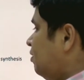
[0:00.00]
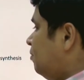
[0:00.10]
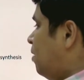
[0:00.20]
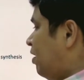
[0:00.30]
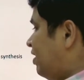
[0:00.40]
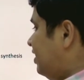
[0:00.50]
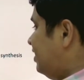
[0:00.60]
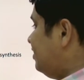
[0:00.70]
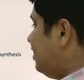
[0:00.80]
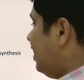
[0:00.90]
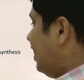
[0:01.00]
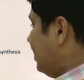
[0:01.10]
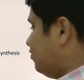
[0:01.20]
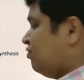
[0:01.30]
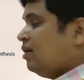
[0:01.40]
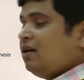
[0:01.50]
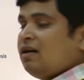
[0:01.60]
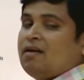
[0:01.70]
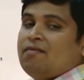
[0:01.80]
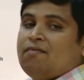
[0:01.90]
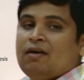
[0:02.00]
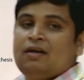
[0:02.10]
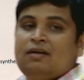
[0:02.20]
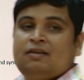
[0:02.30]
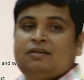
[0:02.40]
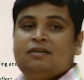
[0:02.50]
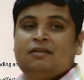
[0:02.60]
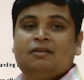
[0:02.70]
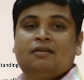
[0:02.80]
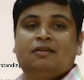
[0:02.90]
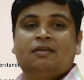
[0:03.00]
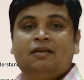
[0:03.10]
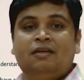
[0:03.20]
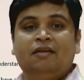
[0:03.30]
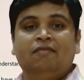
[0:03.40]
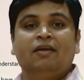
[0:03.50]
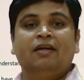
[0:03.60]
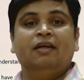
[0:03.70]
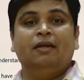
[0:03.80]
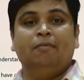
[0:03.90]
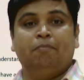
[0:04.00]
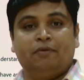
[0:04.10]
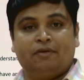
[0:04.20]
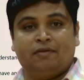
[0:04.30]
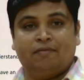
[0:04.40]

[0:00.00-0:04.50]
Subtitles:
modeling the external words given input,